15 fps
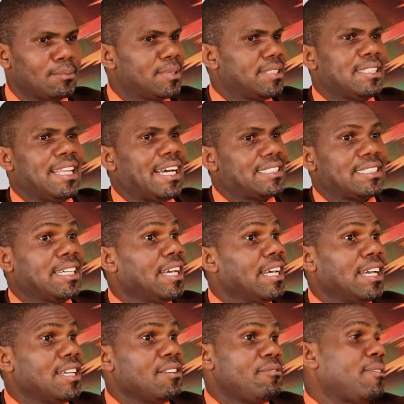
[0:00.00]
something that,
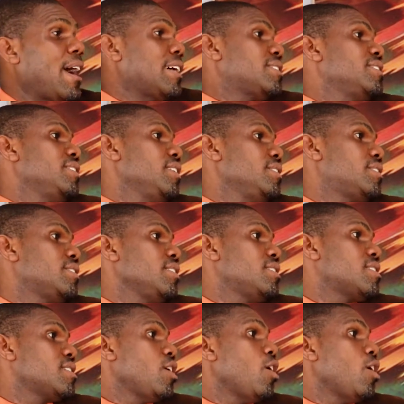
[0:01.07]
in fact, it's